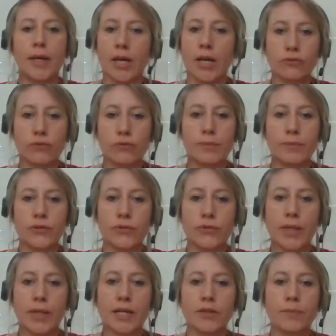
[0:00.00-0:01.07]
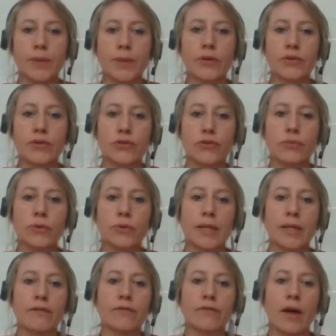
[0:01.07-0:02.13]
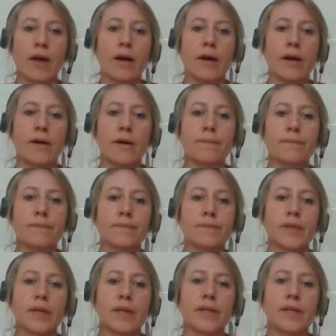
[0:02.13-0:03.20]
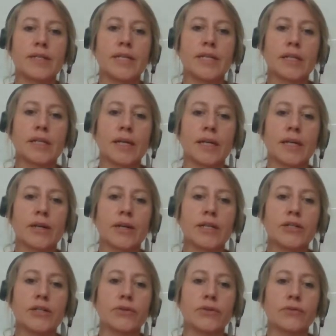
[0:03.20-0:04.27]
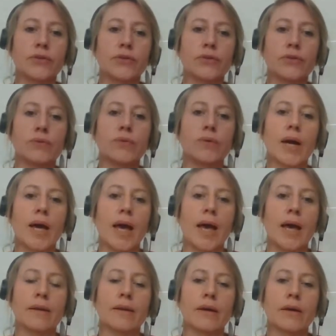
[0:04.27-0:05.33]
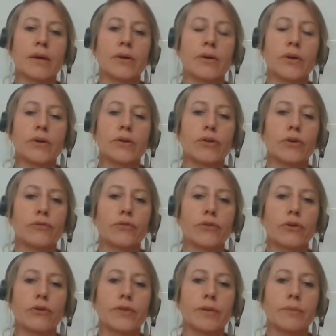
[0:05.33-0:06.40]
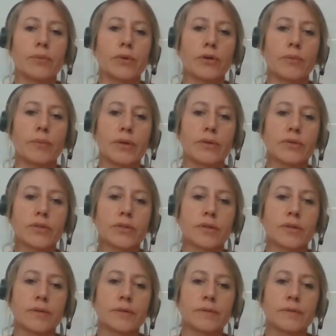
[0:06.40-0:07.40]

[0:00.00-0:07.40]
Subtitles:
It will be too late, because you will have declined an interview and an offer of employment.